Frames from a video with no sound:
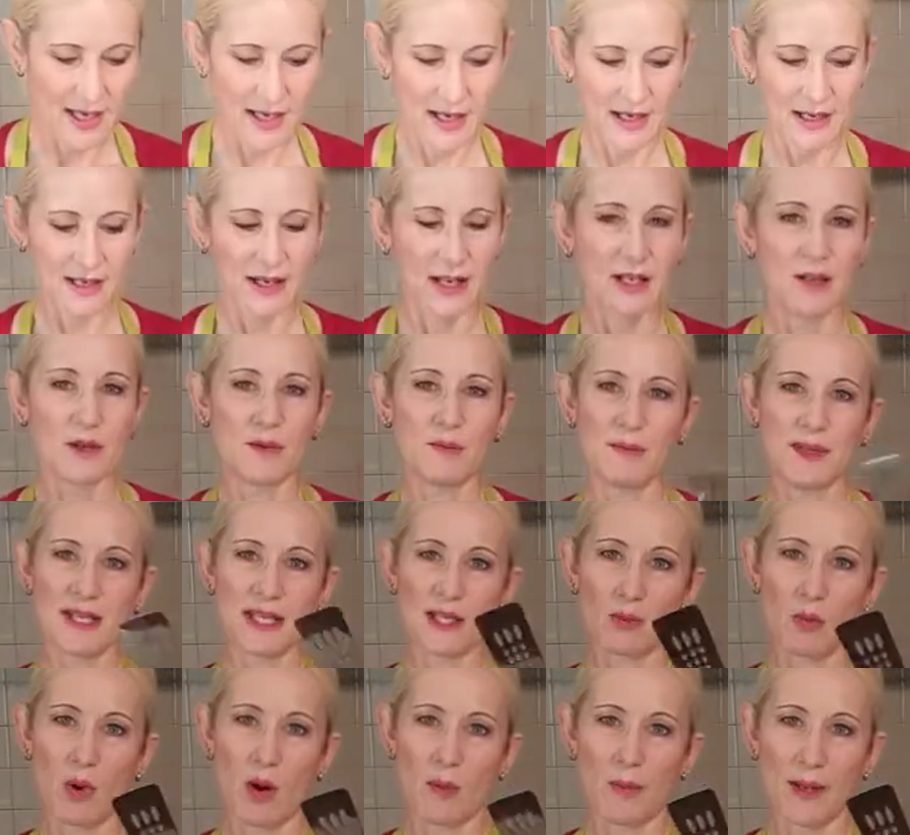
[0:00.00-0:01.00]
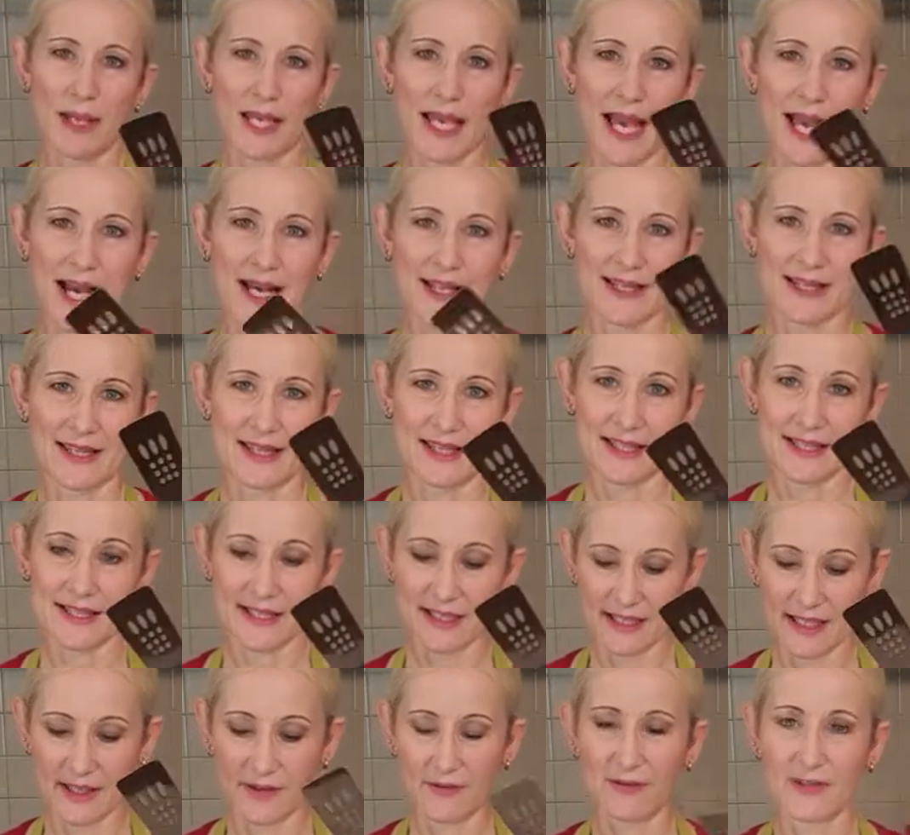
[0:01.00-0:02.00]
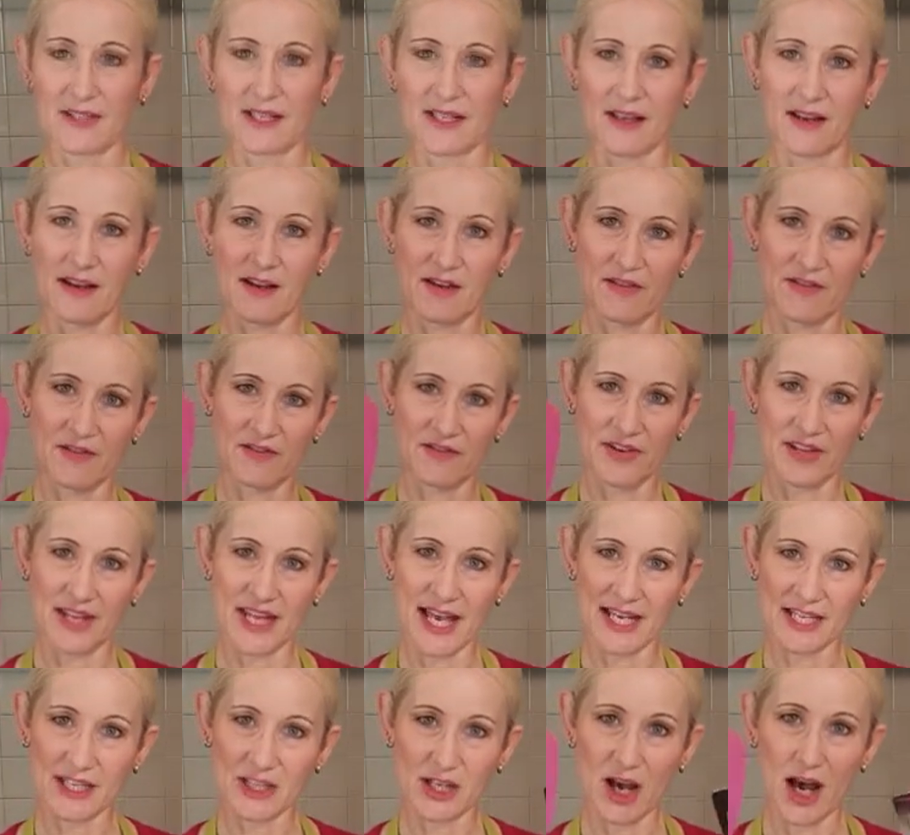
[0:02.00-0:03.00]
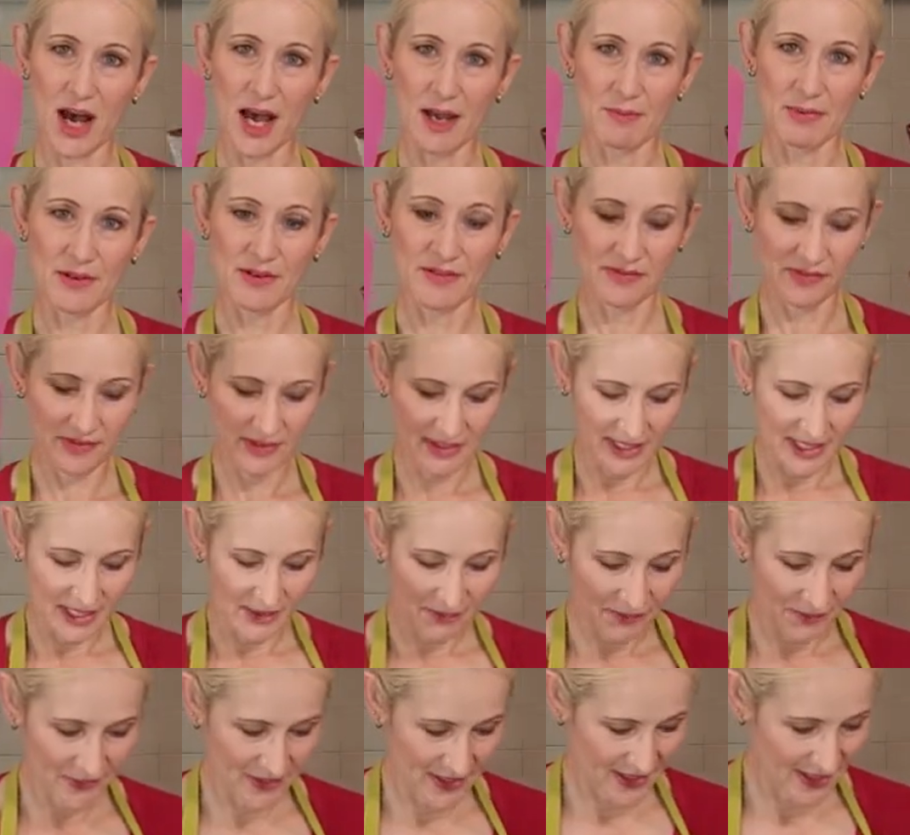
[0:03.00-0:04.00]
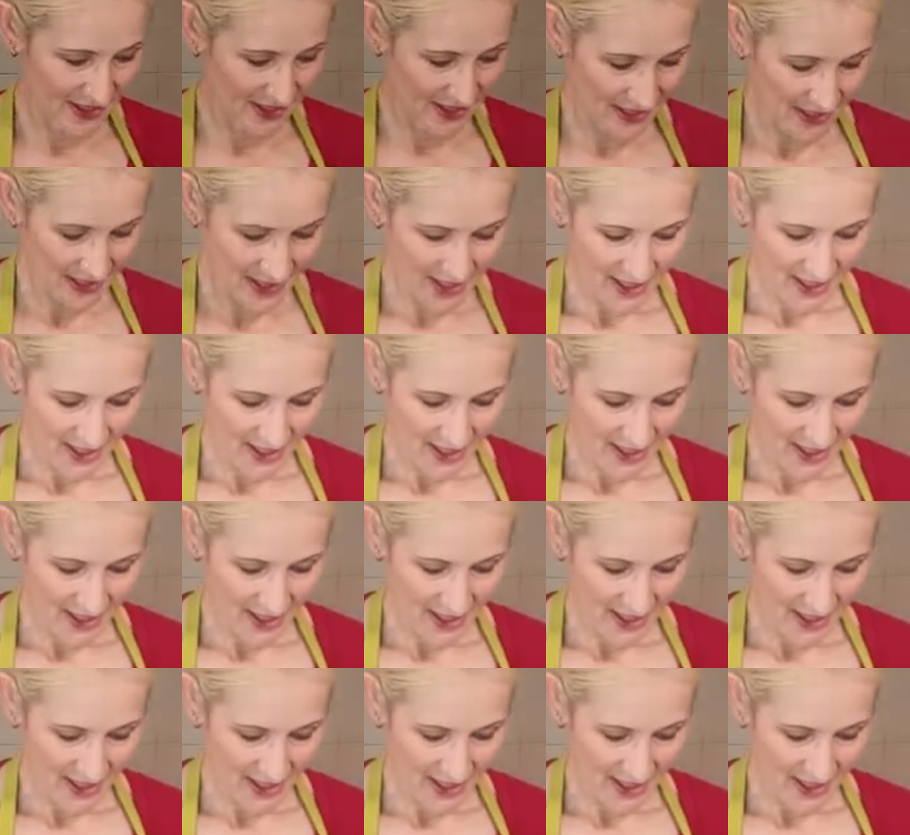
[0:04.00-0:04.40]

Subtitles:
You know, you'd be swapping out this lifter for that type of lifter.